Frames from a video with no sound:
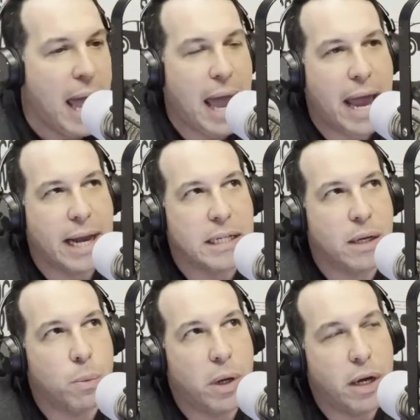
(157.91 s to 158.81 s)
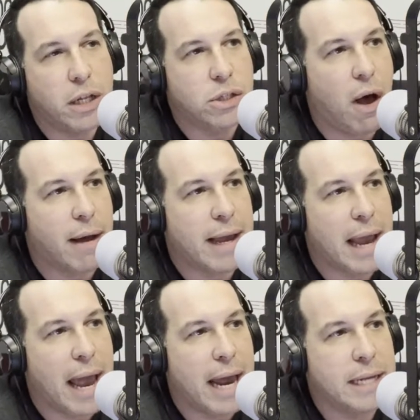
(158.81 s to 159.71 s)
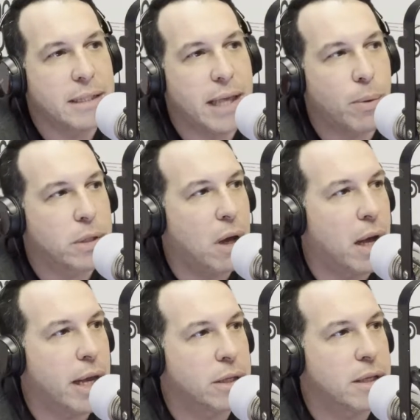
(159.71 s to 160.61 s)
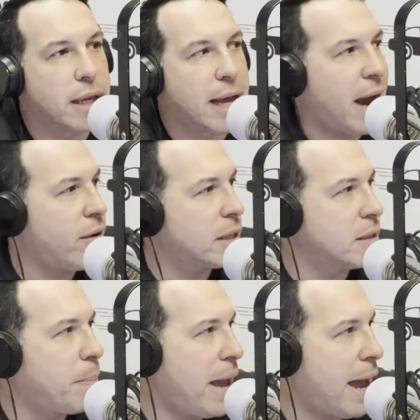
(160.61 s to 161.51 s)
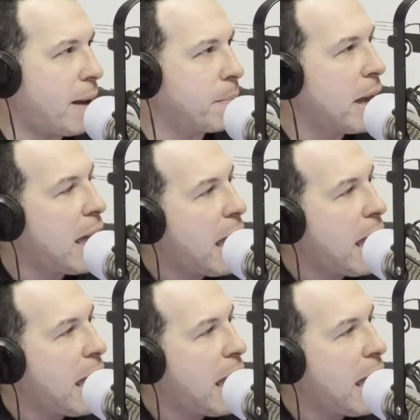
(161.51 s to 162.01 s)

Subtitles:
And in one of the talking heads, they were talking to the character Pam,